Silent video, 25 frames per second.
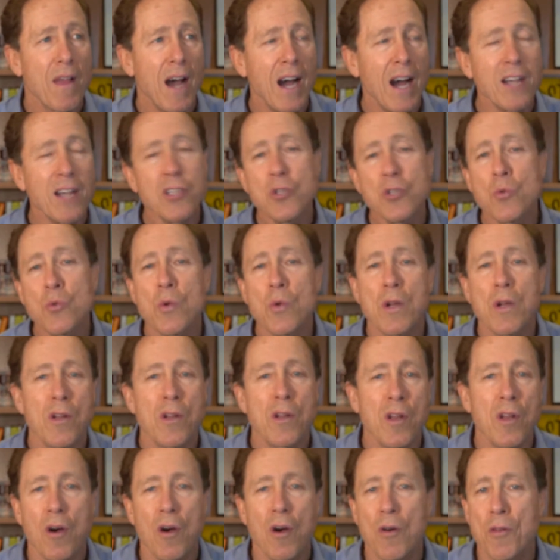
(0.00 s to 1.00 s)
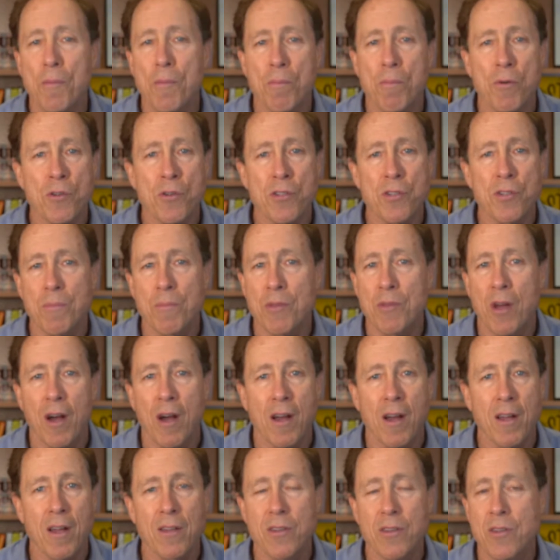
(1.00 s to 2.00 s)
I just want to know the person I'm
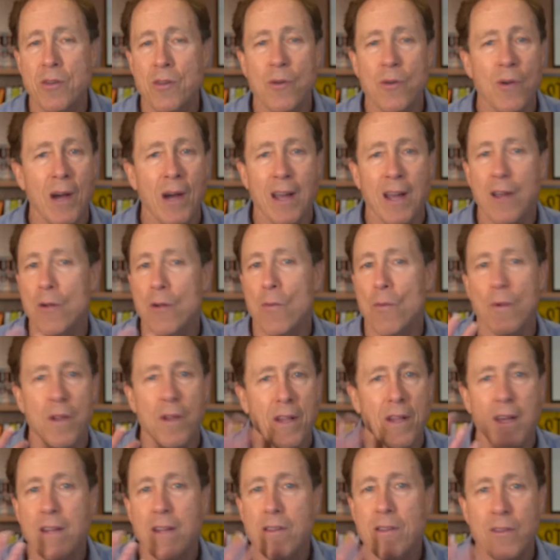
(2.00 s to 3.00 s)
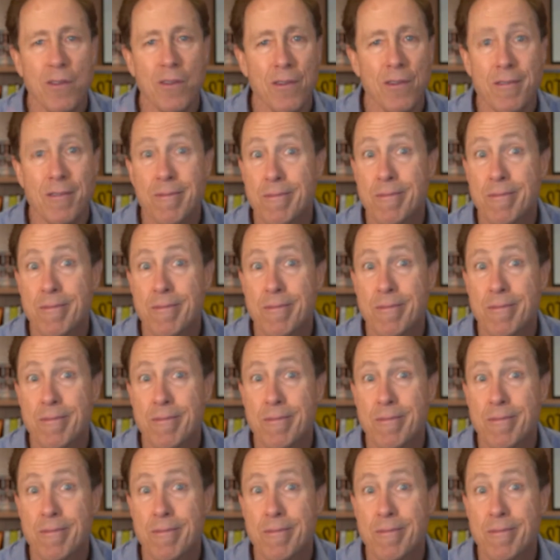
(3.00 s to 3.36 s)
talking to, I can relate to.